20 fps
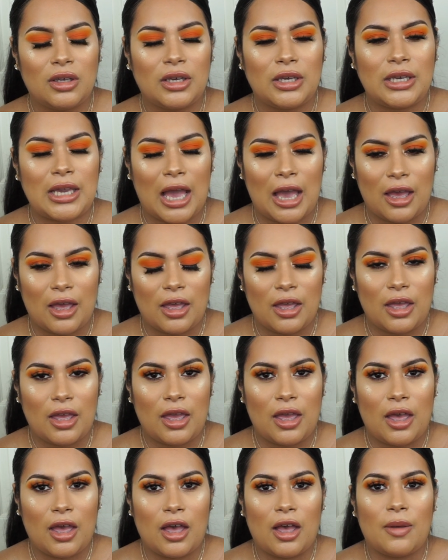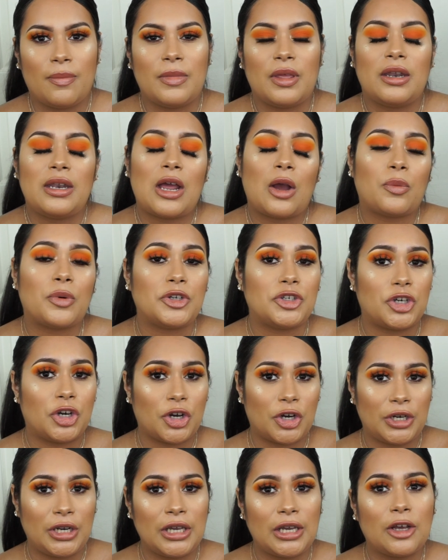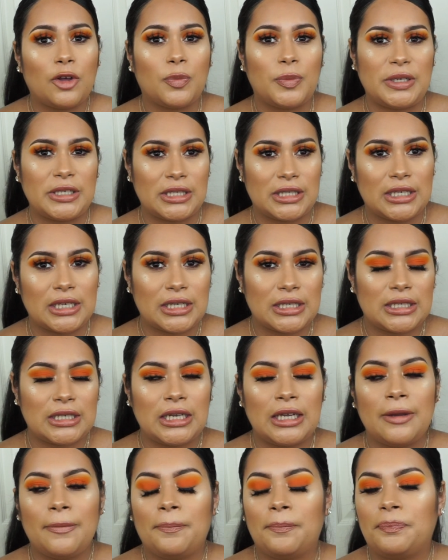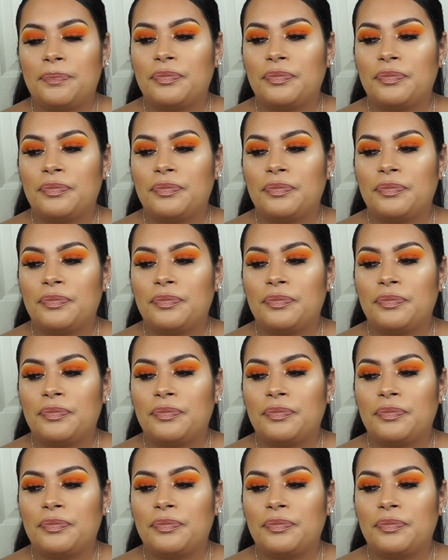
Yeah, now returning, it'll be $60.